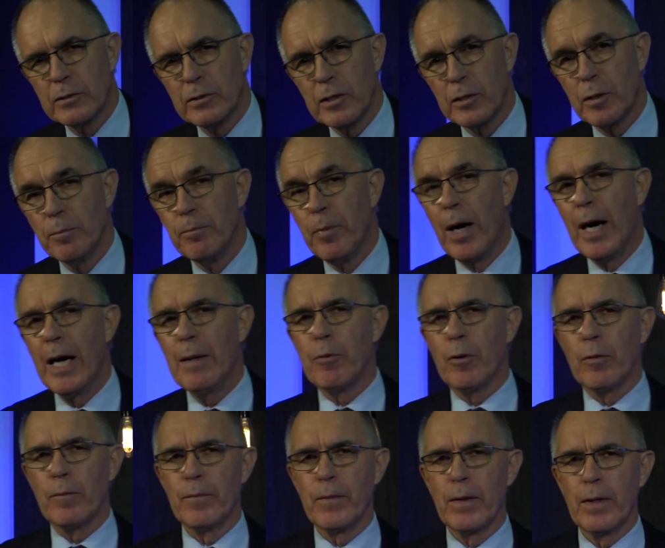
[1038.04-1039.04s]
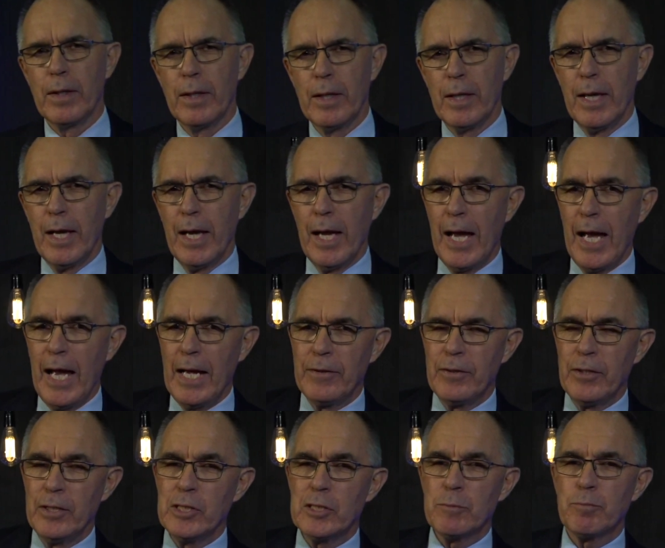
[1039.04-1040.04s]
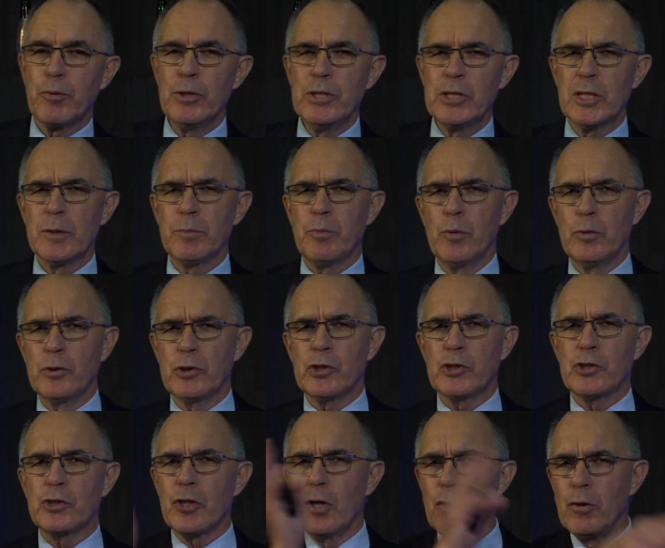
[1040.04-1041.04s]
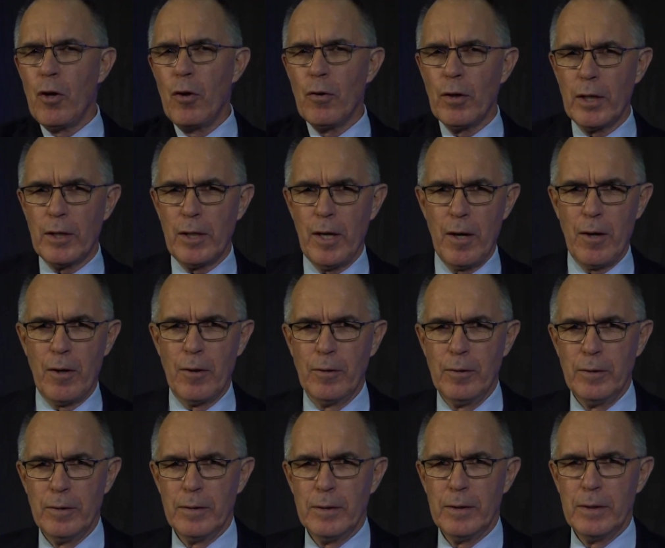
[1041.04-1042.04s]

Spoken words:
that the Bible had these principles so long ago